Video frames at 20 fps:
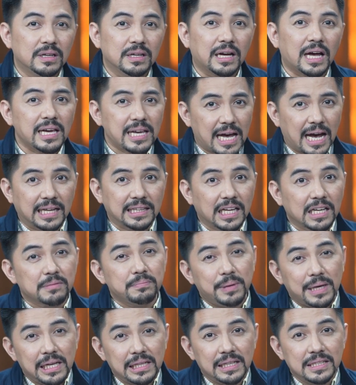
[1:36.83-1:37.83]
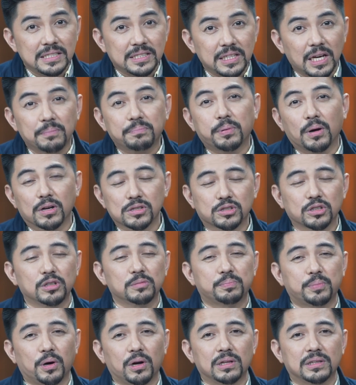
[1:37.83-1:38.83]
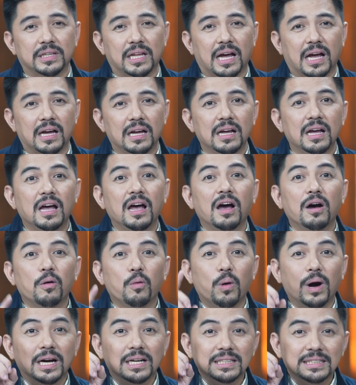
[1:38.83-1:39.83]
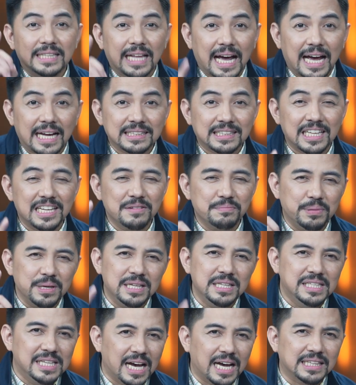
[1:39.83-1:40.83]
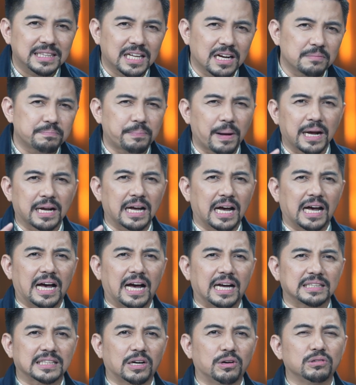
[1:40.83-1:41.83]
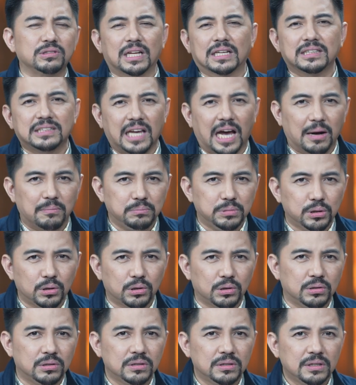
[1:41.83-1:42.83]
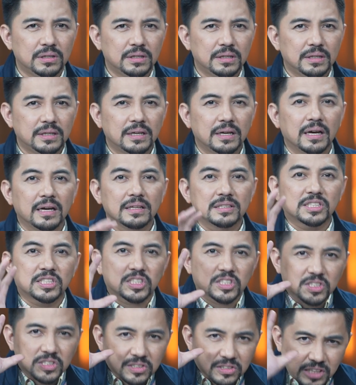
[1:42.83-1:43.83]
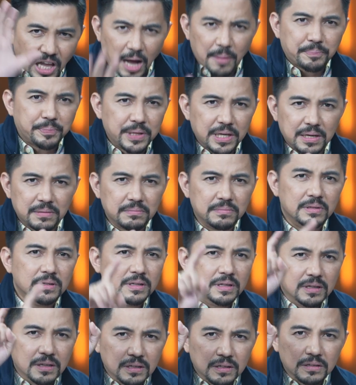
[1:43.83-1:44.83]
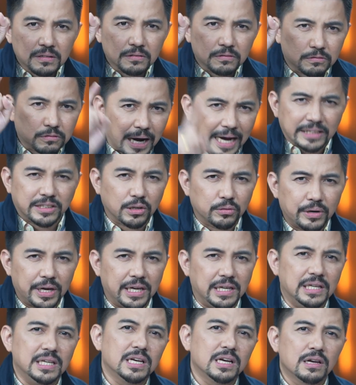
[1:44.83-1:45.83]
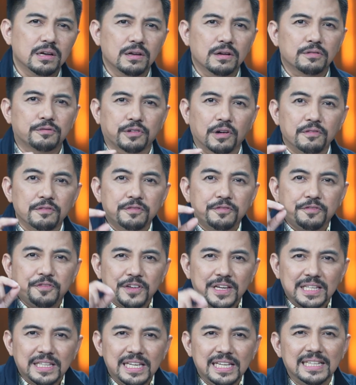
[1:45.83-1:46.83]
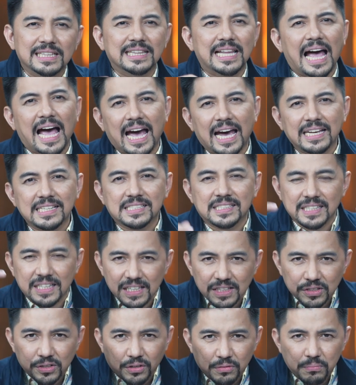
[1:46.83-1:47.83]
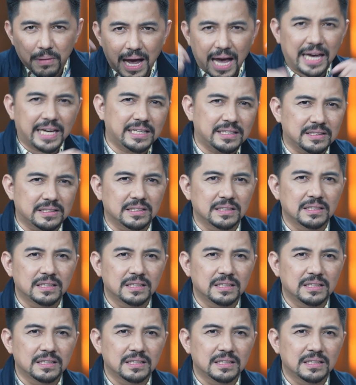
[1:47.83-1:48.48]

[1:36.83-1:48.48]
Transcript: Kaya nagbilin si Apostle Paul na huwag nating bigyan ng pagkakataon ng Diablo. Stop him right away from feeding lies in your mind.